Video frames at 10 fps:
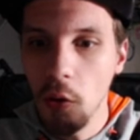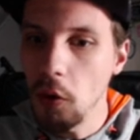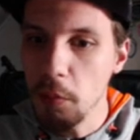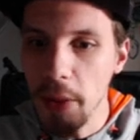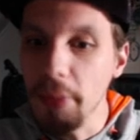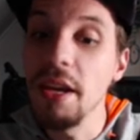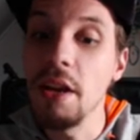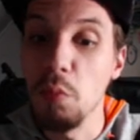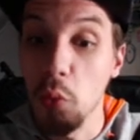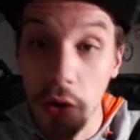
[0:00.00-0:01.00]
or maybe they
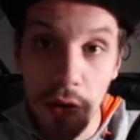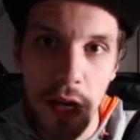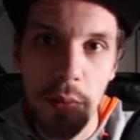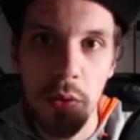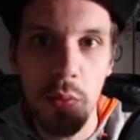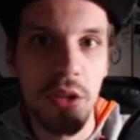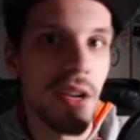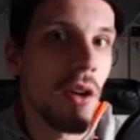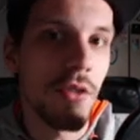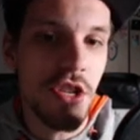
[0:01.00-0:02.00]
were there but we're
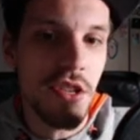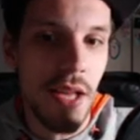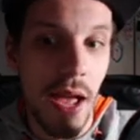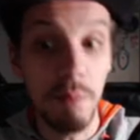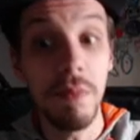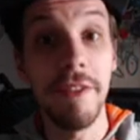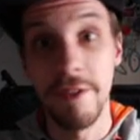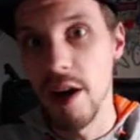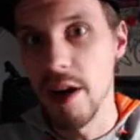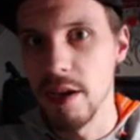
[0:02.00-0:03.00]
now just
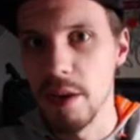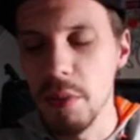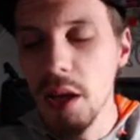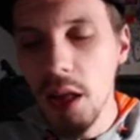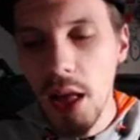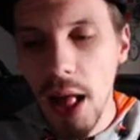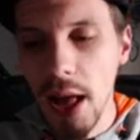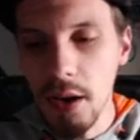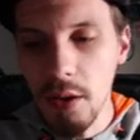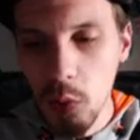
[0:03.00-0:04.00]
amplifying them.
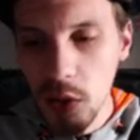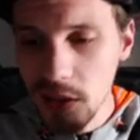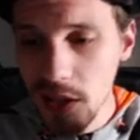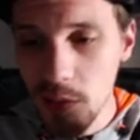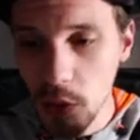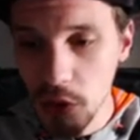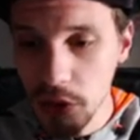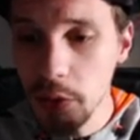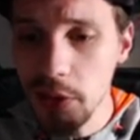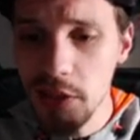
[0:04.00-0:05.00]
And what that will do is